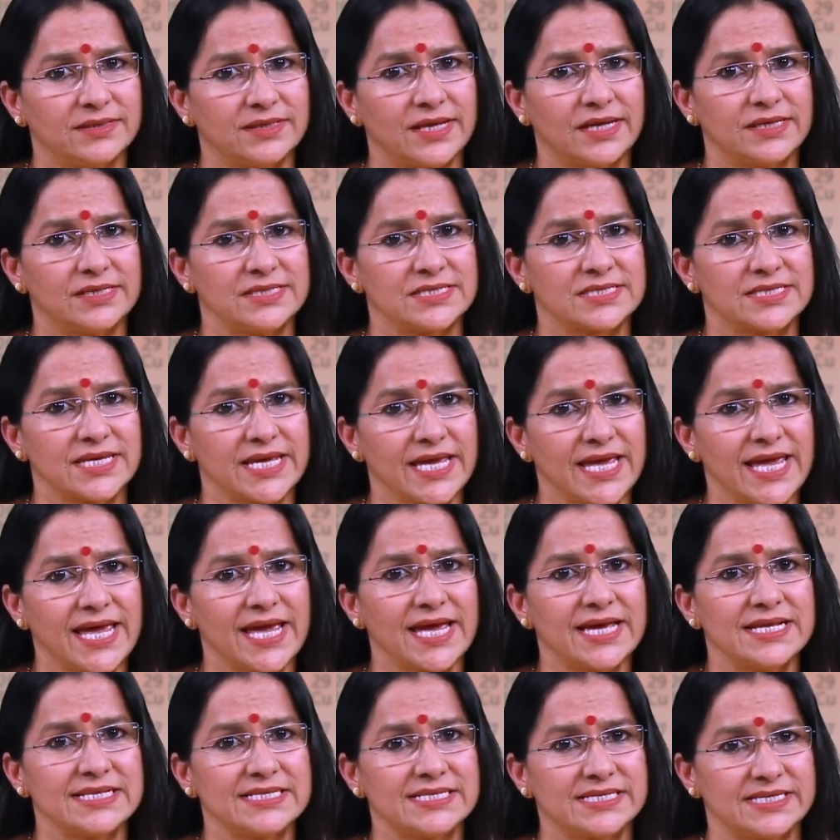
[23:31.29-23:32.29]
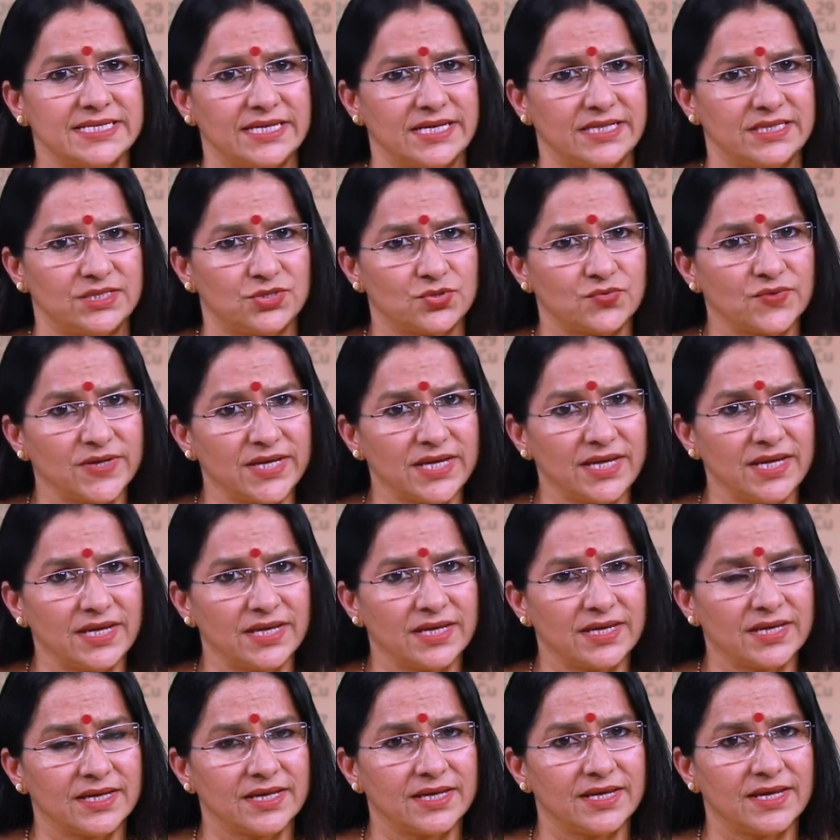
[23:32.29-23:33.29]
that is AlCl3
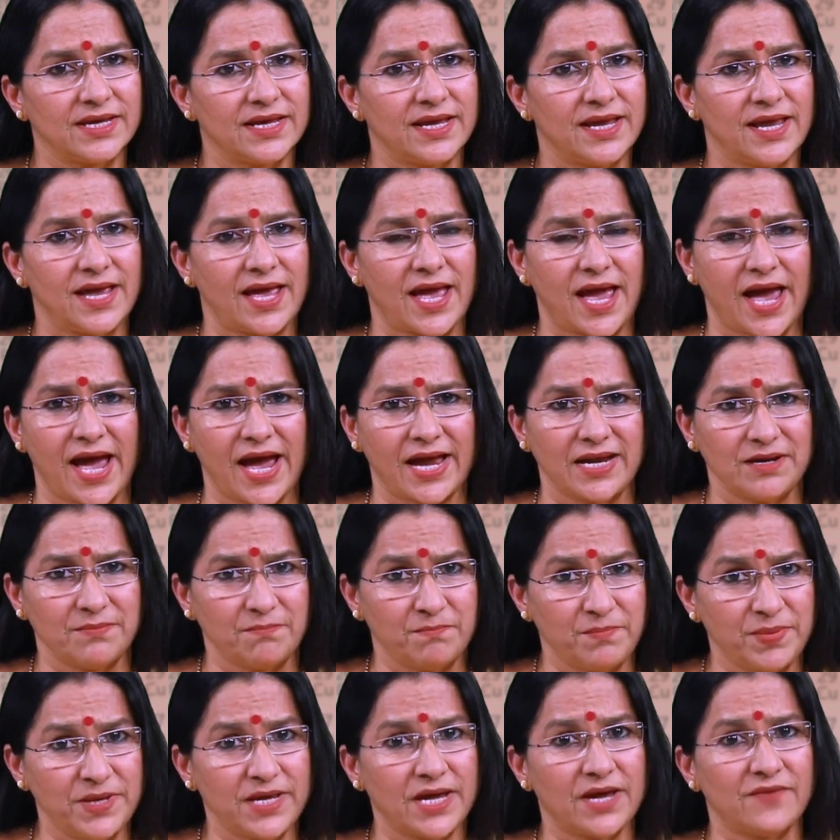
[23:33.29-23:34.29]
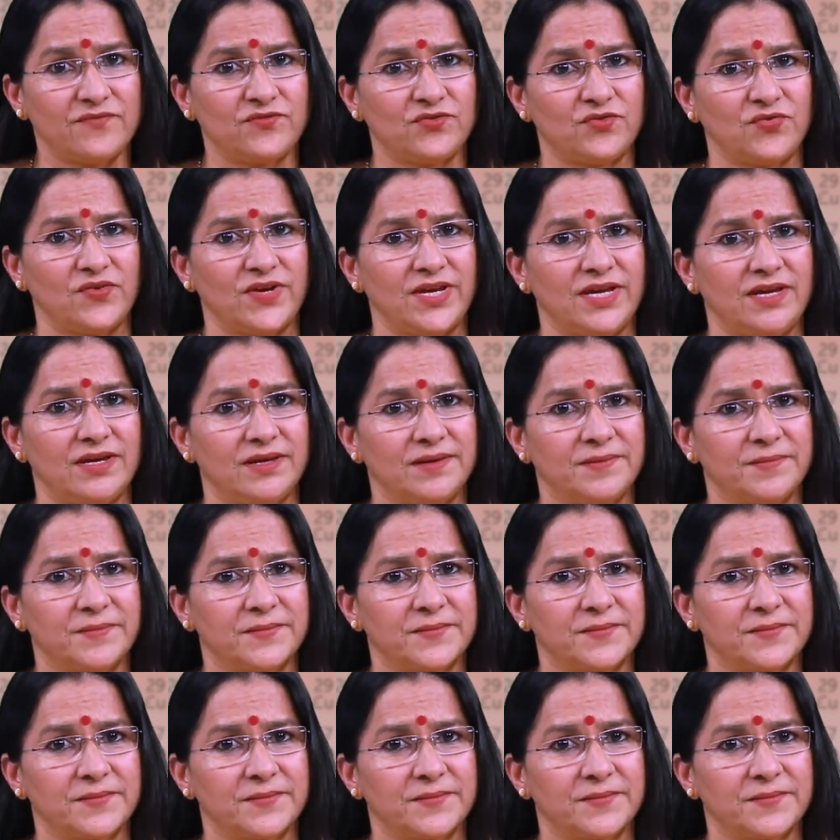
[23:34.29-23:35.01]
and BF3.